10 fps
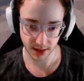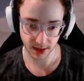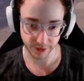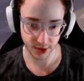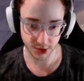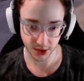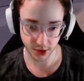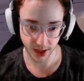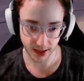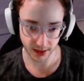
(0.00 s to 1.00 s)
even just in
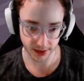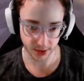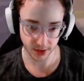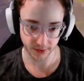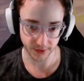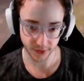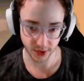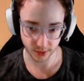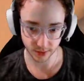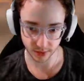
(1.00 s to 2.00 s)
your head, like even if
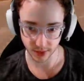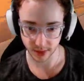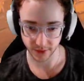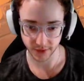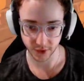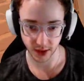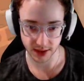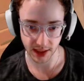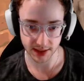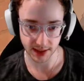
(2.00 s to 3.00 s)
you're not
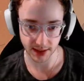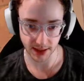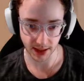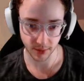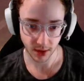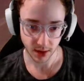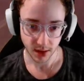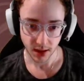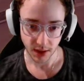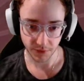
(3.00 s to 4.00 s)
toxic in the game,
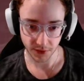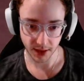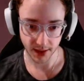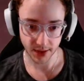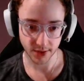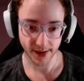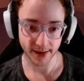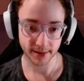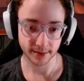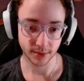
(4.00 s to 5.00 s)
if you think in your
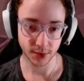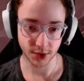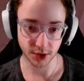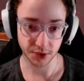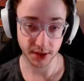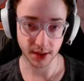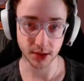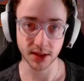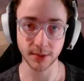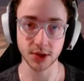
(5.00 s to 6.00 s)
head genuinely that
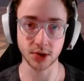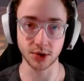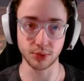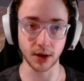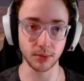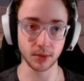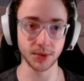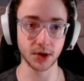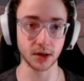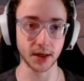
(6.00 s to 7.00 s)
your teammates are the problem,
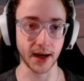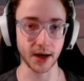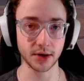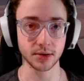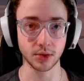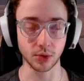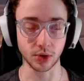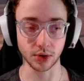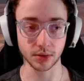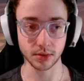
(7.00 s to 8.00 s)
that you're in iron
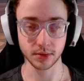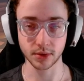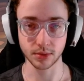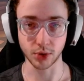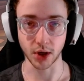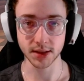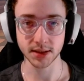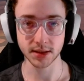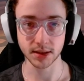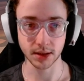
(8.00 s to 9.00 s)
or
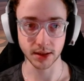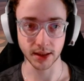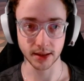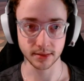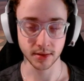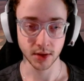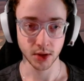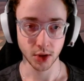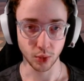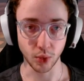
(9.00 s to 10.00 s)
bronze, then
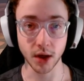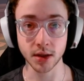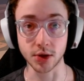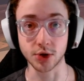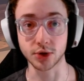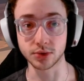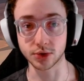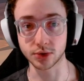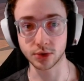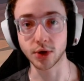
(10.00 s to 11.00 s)
one, you're
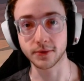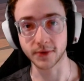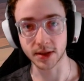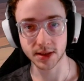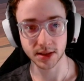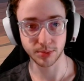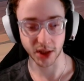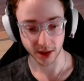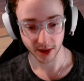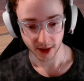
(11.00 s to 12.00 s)
delusional, no offense,
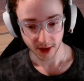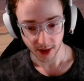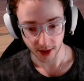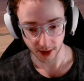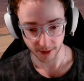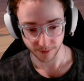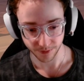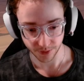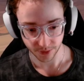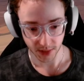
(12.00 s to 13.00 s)
but,
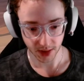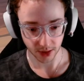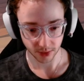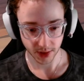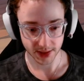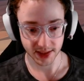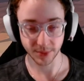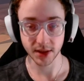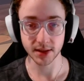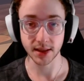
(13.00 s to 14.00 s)
it's
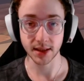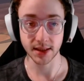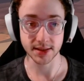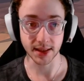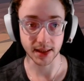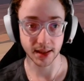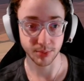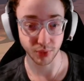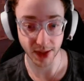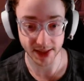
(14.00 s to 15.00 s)
something that it's like,
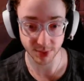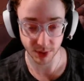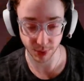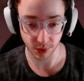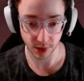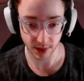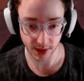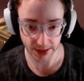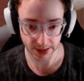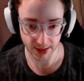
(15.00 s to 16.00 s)
it plagues people,
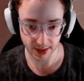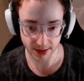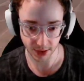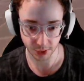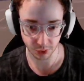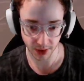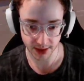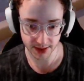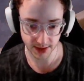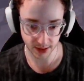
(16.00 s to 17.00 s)
and until you
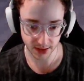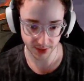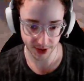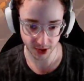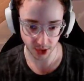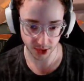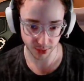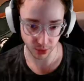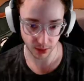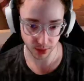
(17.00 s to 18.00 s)
realize that your teammates aren't the
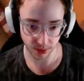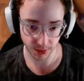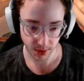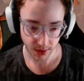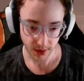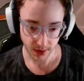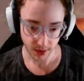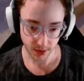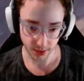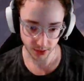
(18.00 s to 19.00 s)
problem,
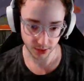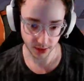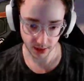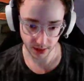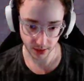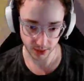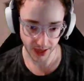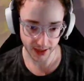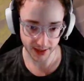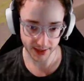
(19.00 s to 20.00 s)
you're
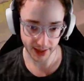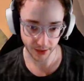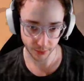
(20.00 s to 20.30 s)
not gonna get out of the